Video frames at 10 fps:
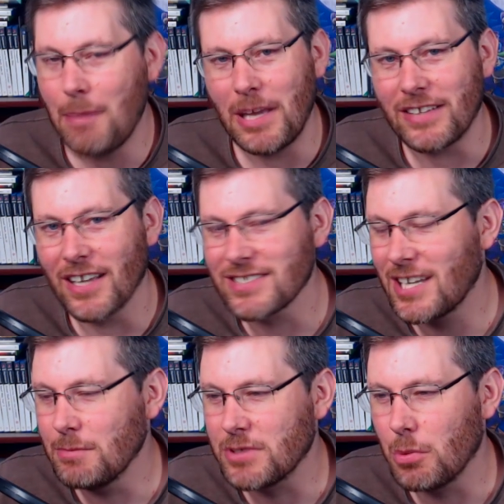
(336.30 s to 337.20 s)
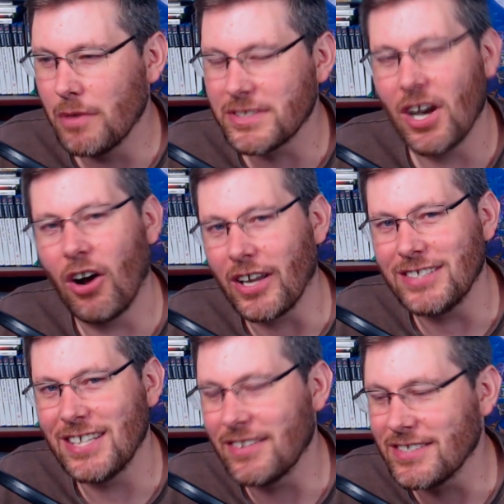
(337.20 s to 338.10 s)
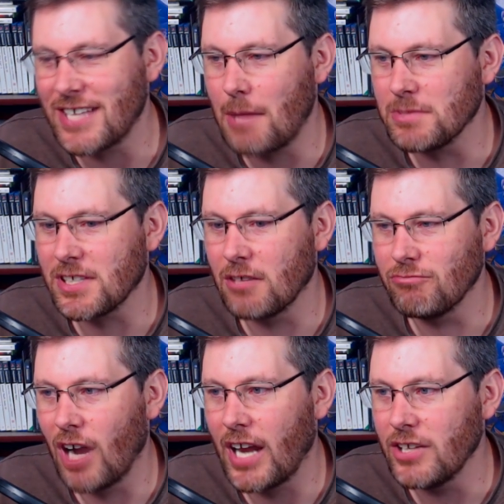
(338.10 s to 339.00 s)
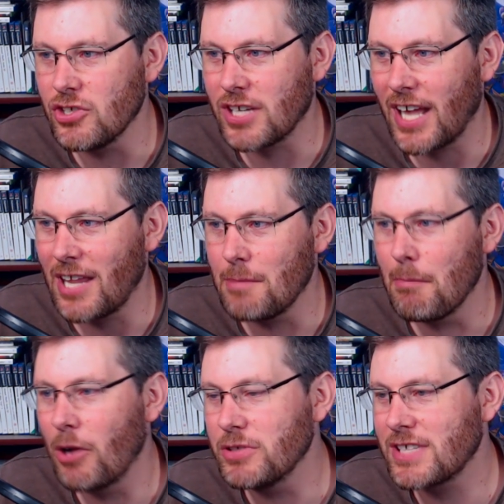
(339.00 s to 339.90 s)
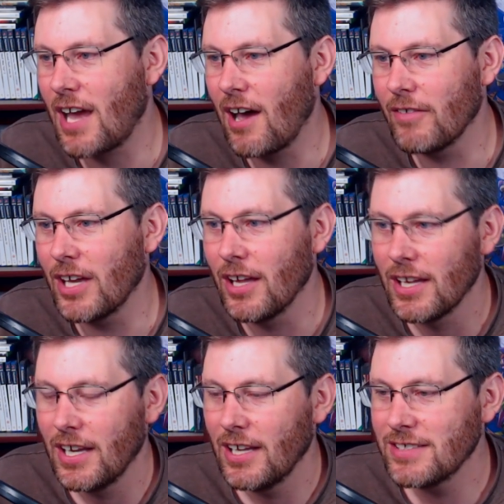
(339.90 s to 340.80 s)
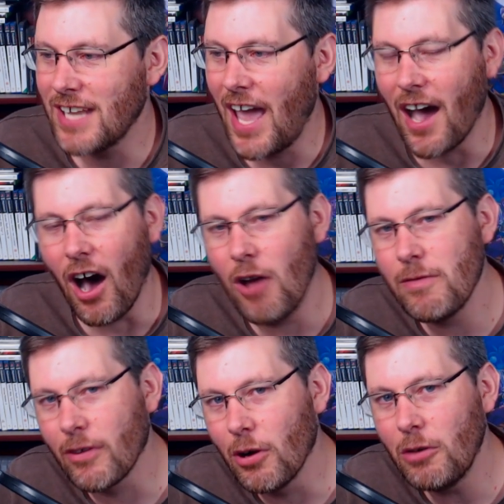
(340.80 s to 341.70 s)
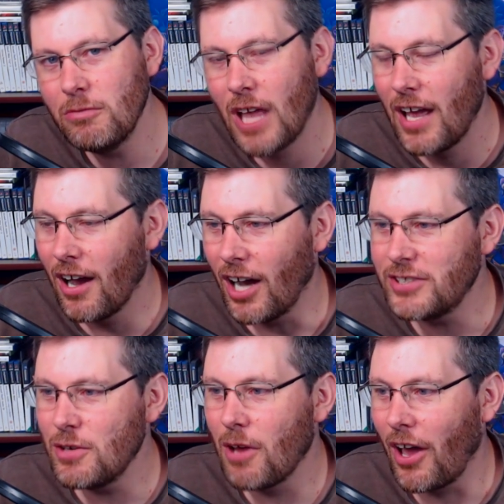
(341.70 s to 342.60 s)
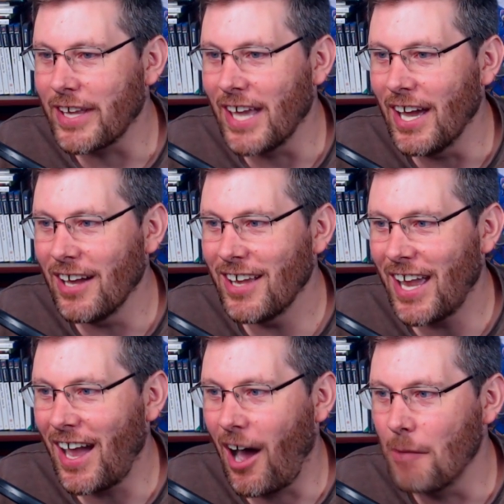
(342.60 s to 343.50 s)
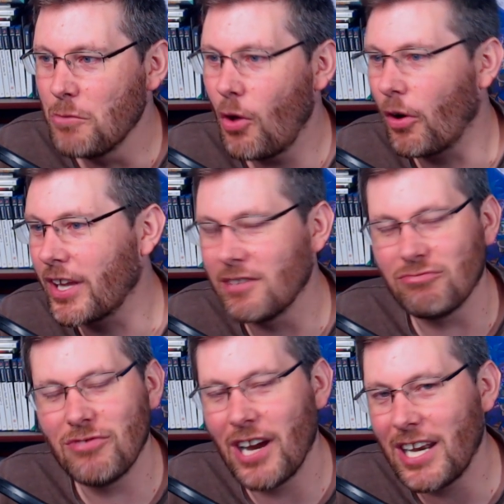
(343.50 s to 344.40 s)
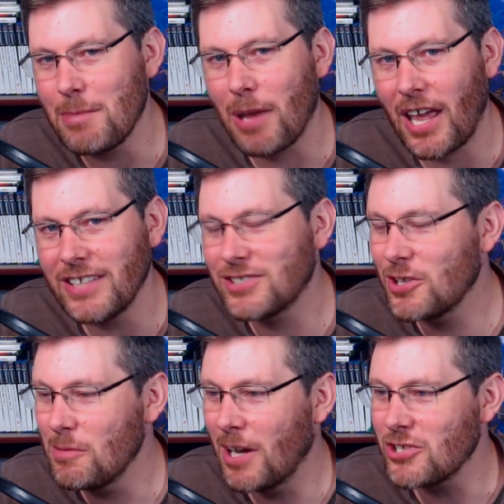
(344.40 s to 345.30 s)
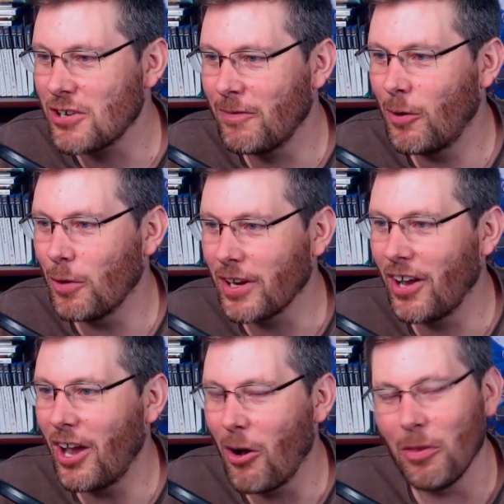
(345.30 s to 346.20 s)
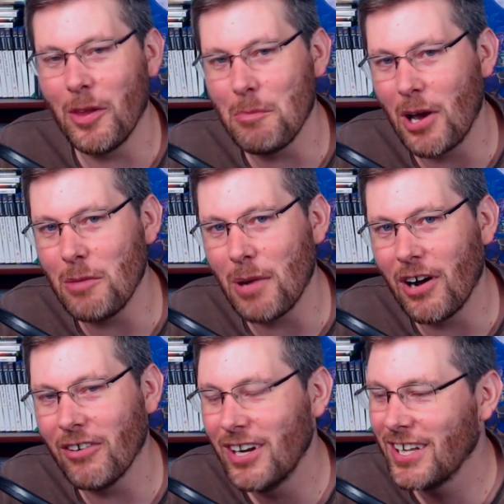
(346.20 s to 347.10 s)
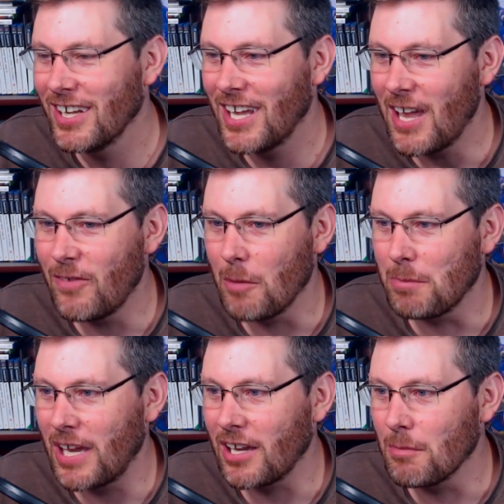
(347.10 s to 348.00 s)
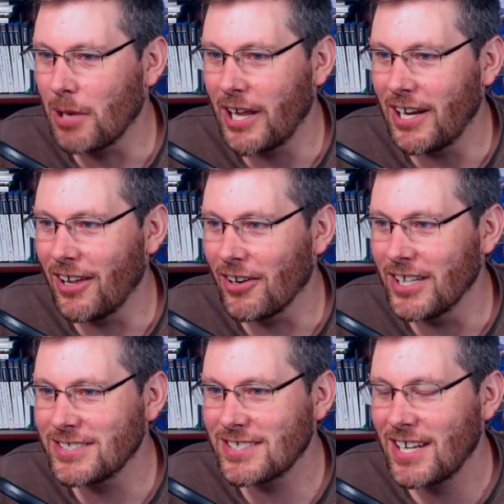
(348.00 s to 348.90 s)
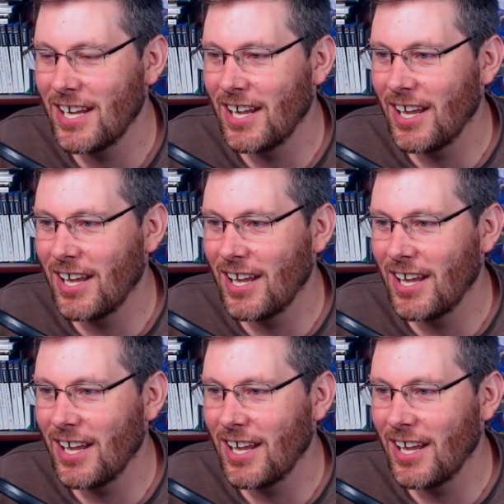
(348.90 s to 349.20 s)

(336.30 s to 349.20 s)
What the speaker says: Epic does seem to have targeted the Samsung range to get the most out of it. So yeah, overall, I do like it. I'm not going to really play too much of Fortnite on the mobile, if I'm being completely honest.